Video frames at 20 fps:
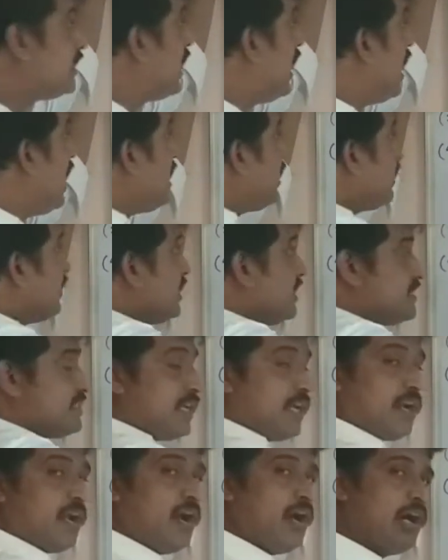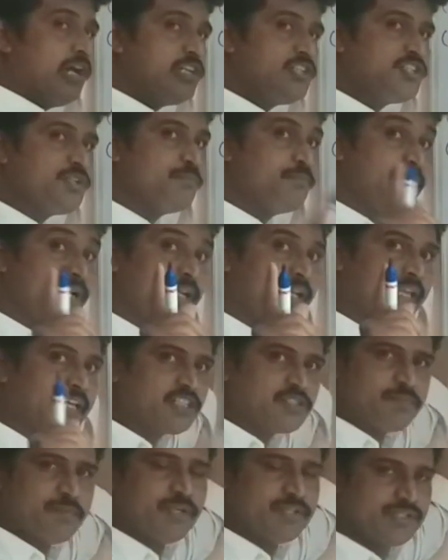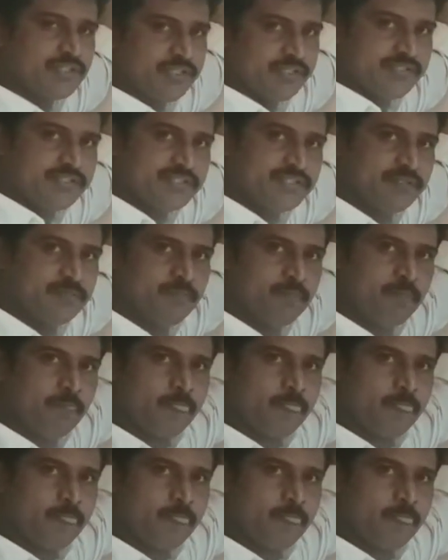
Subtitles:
all these are algebraic expressions.